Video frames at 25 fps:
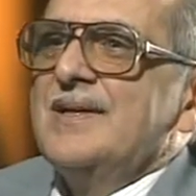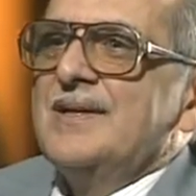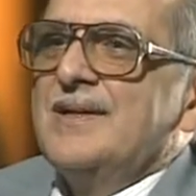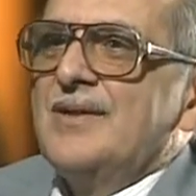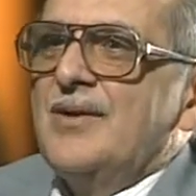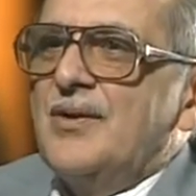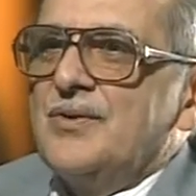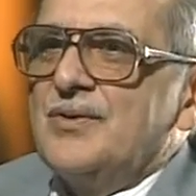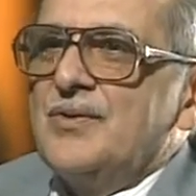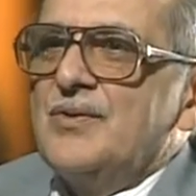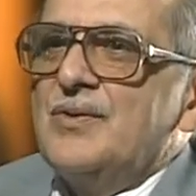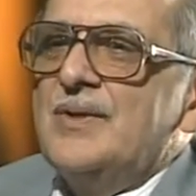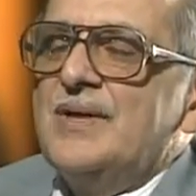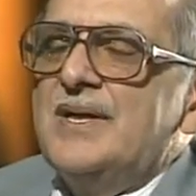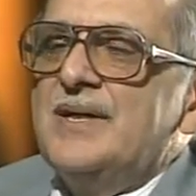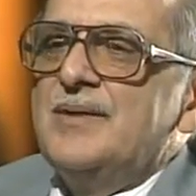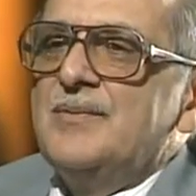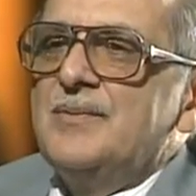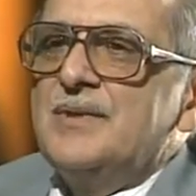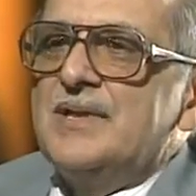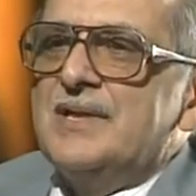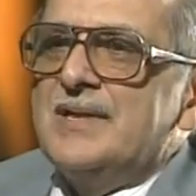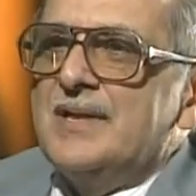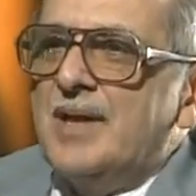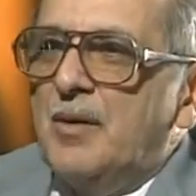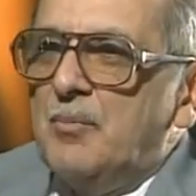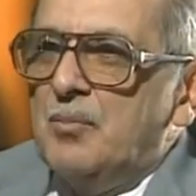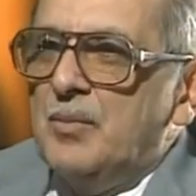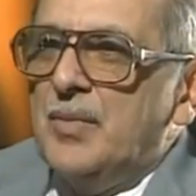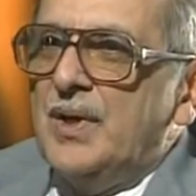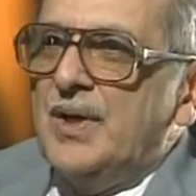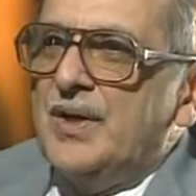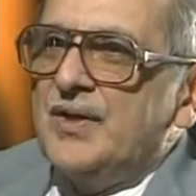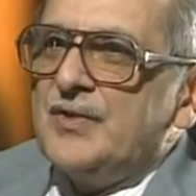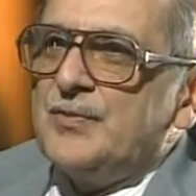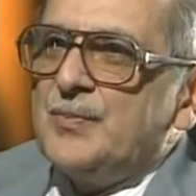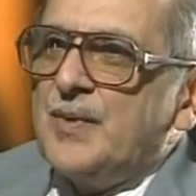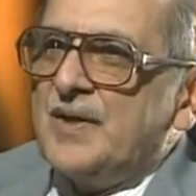not only with
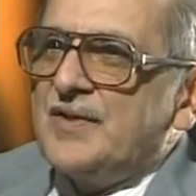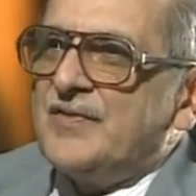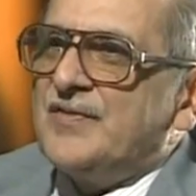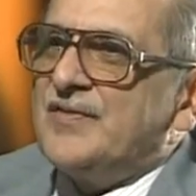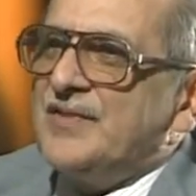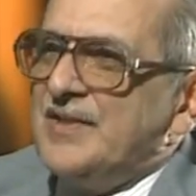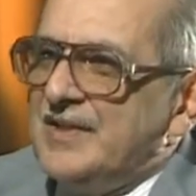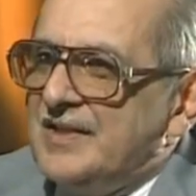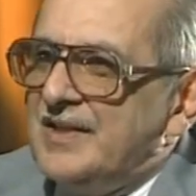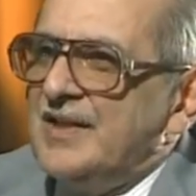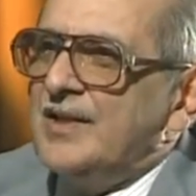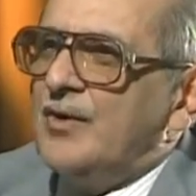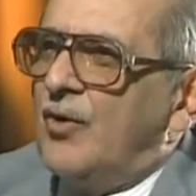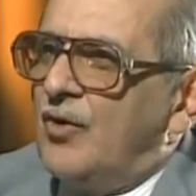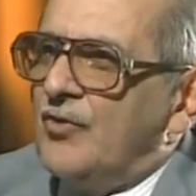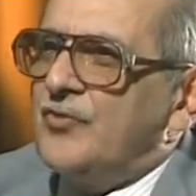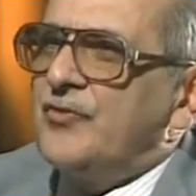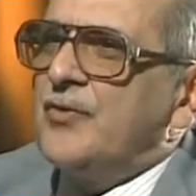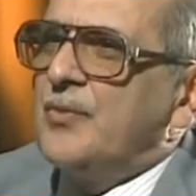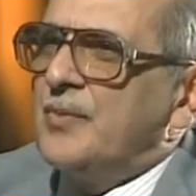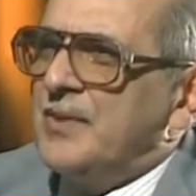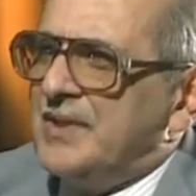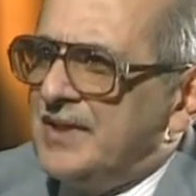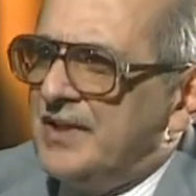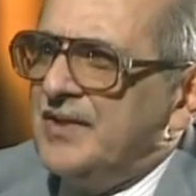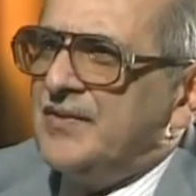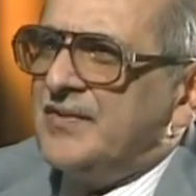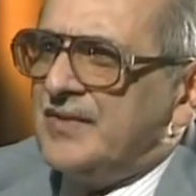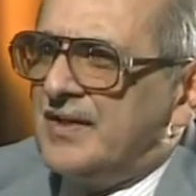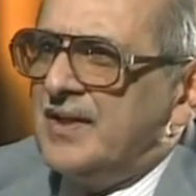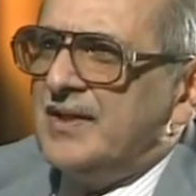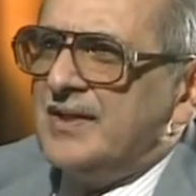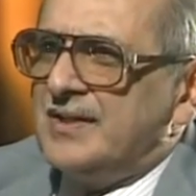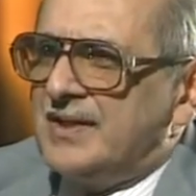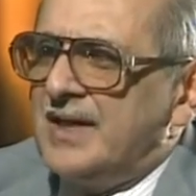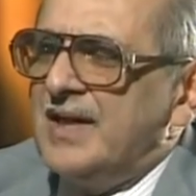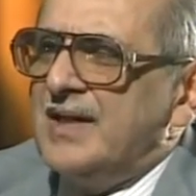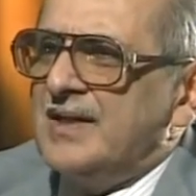numbers, but seething also with
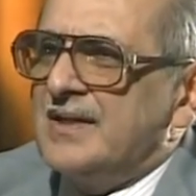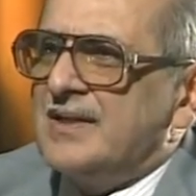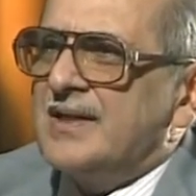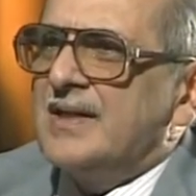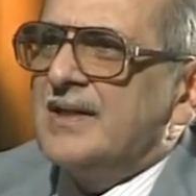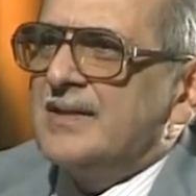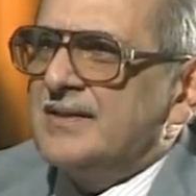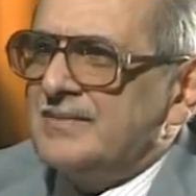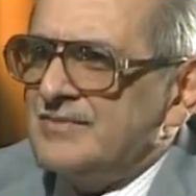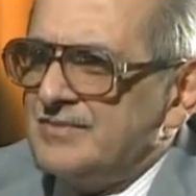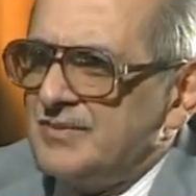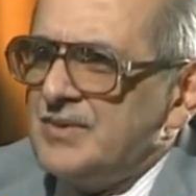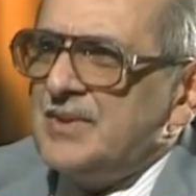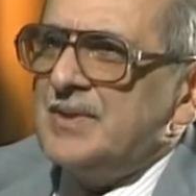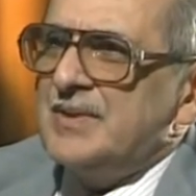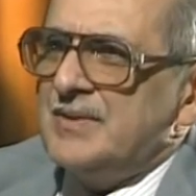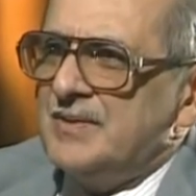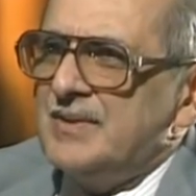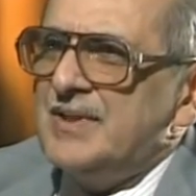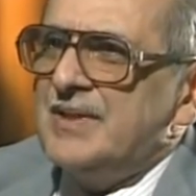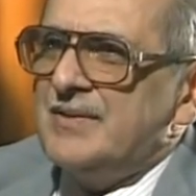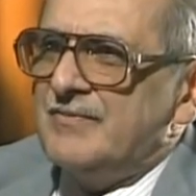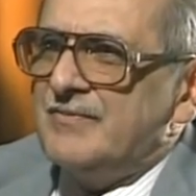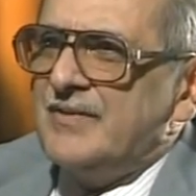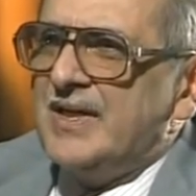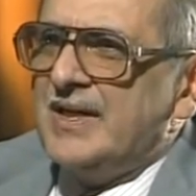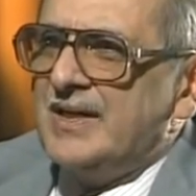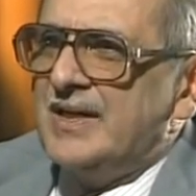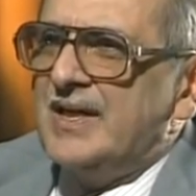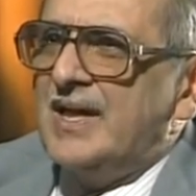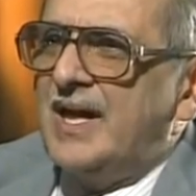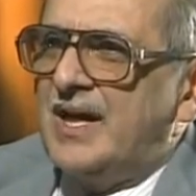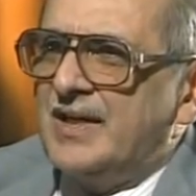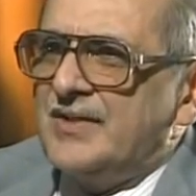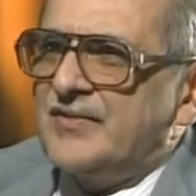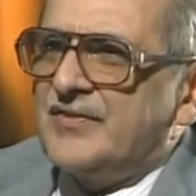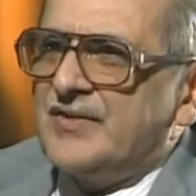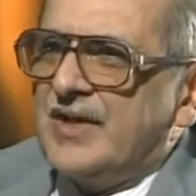discontent, and in very
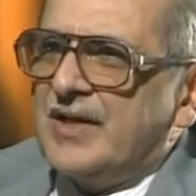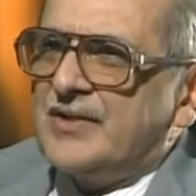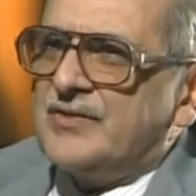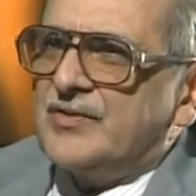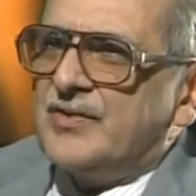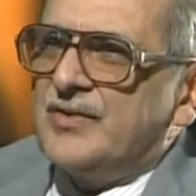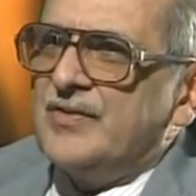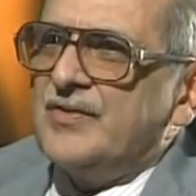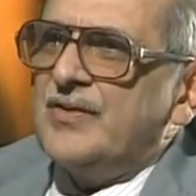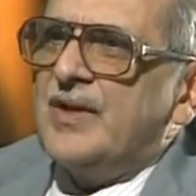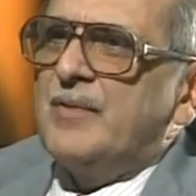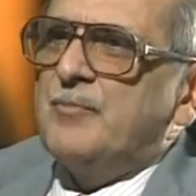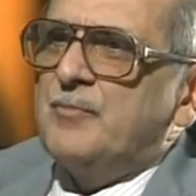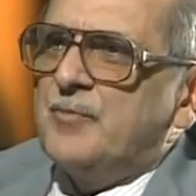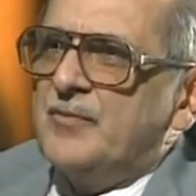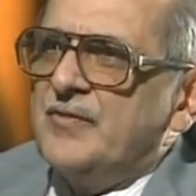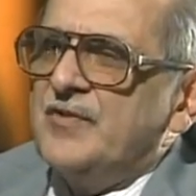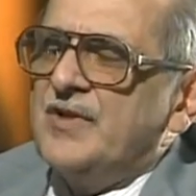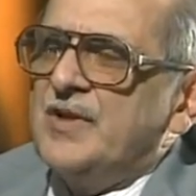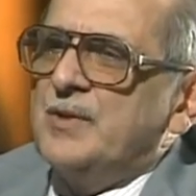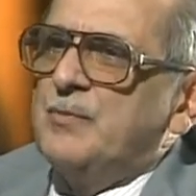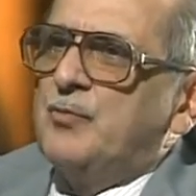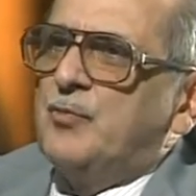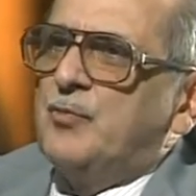large sections are very